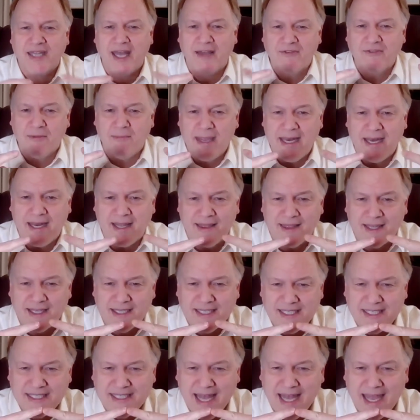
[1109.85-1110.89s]
They have to meet in the
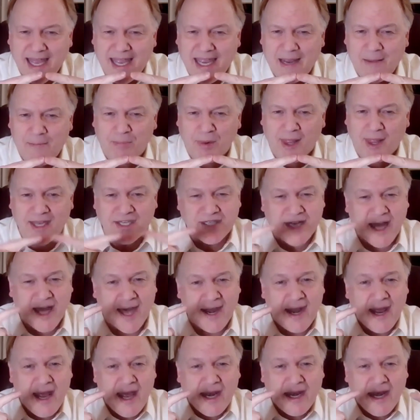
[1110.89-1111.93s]
same place,
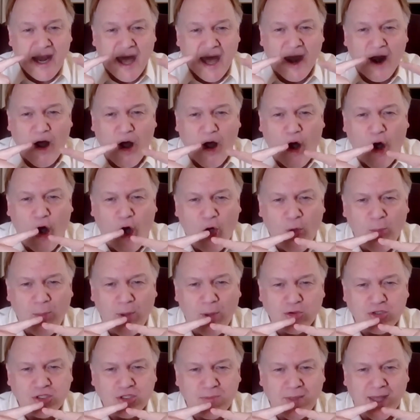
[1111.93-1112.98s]
not
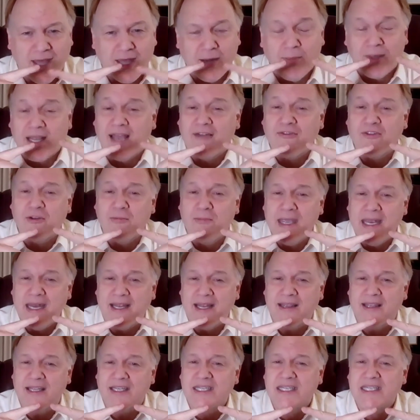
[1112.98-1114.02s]
almost met, but they have to meet
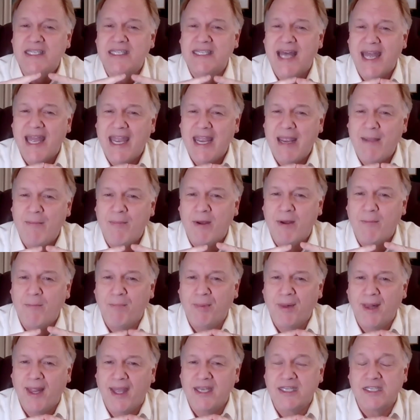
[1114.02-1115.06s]
in the same
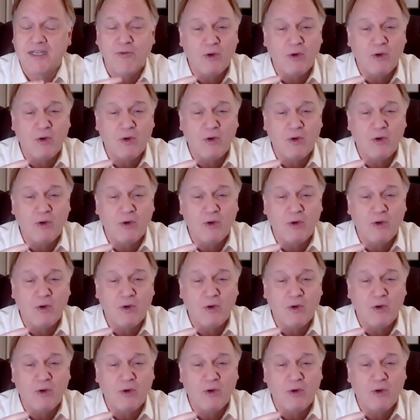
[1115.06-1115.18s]
place.